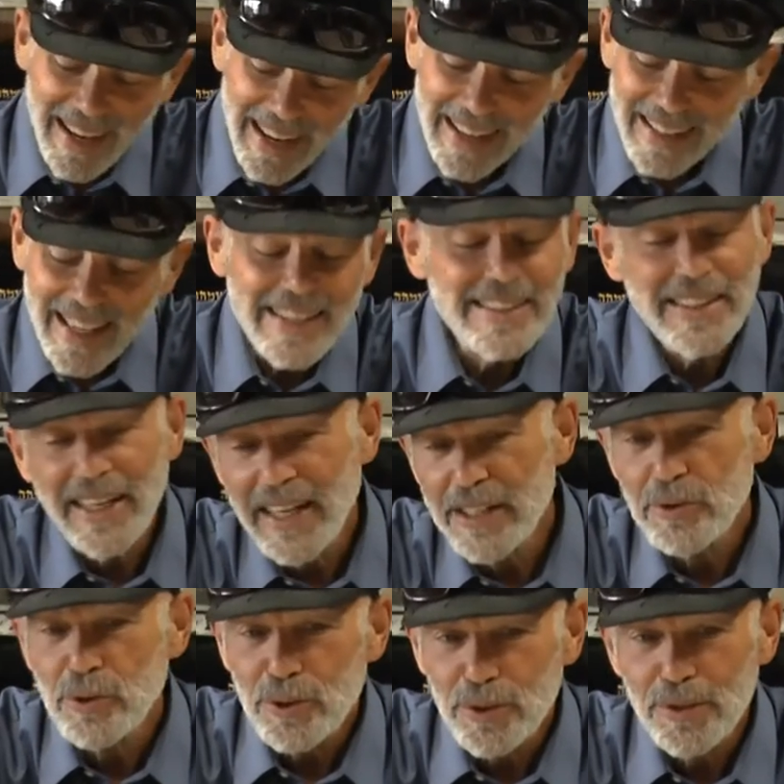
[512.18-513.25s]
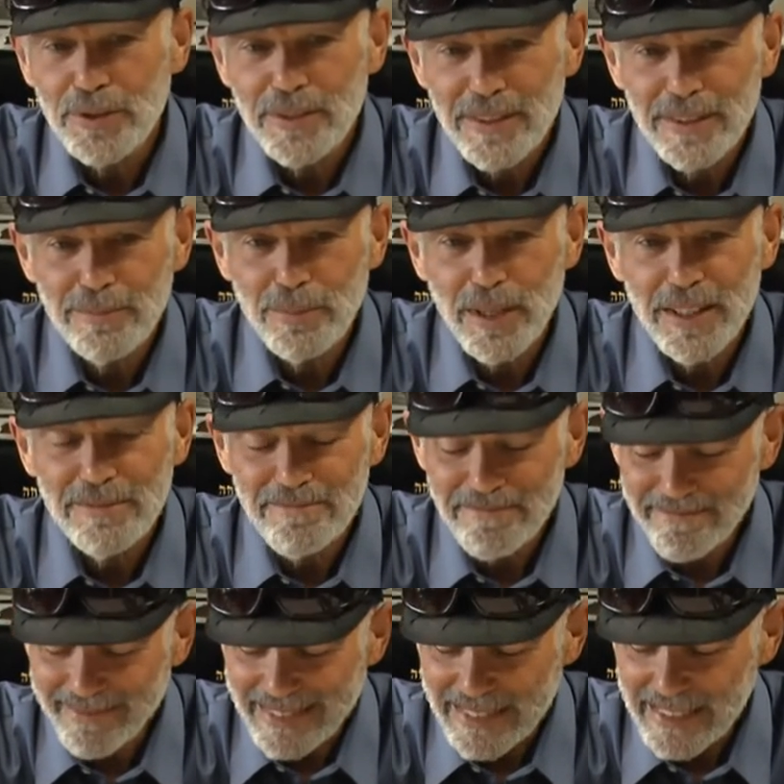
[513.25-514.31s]
I like the answer, but
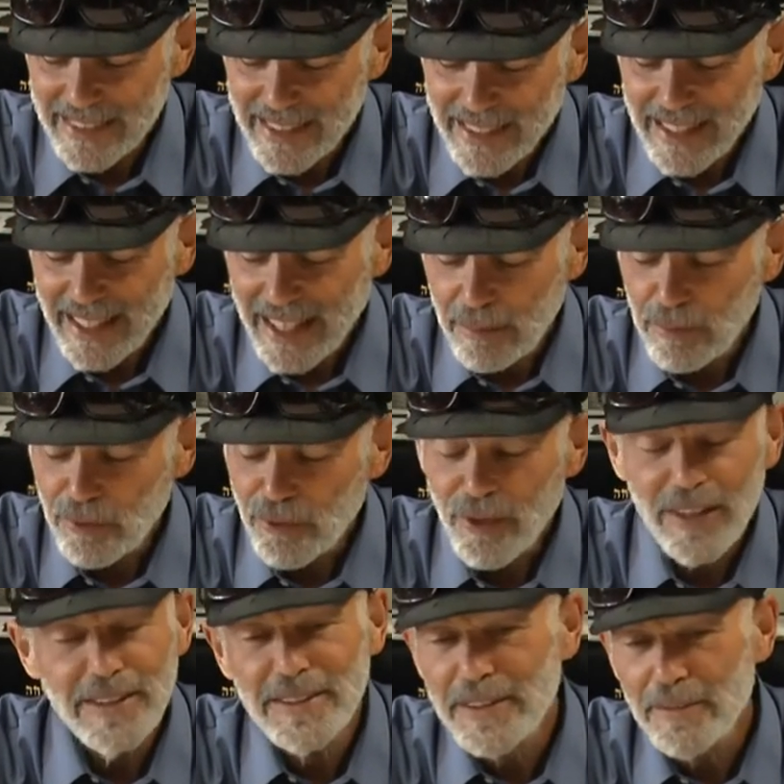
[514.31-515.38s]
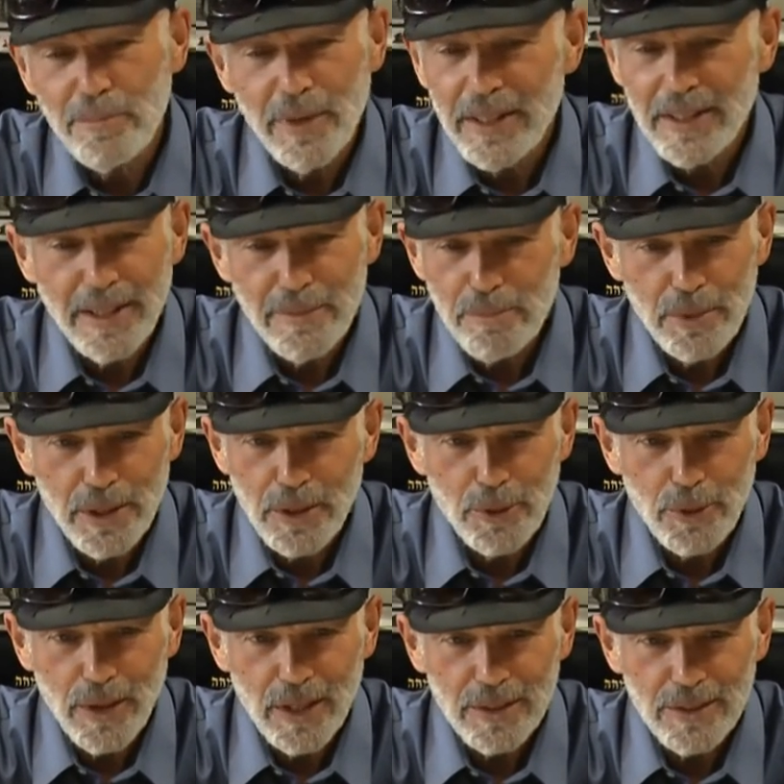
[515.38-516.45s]
I'm afraid that it may not be
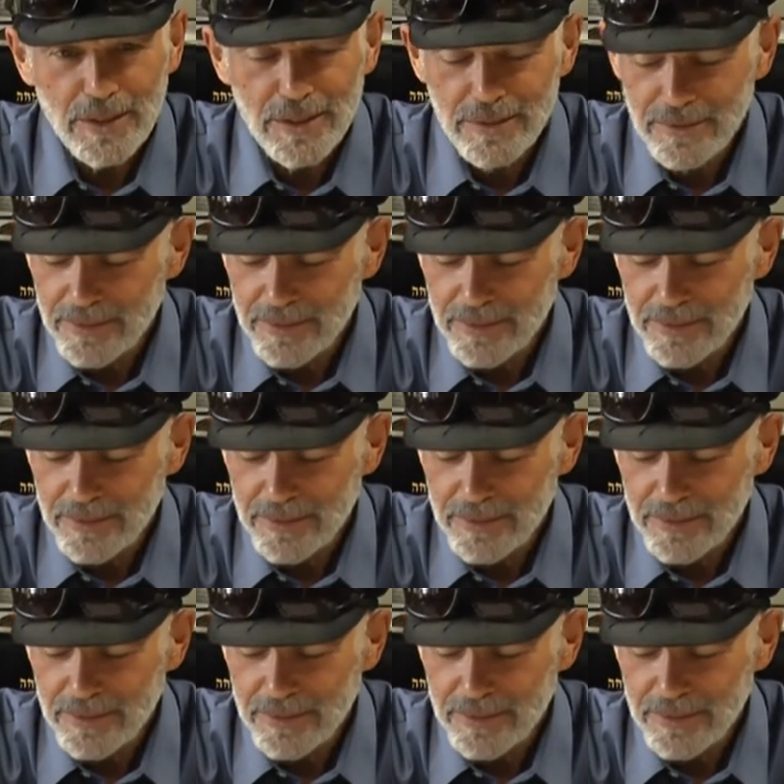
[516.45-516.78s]
correct.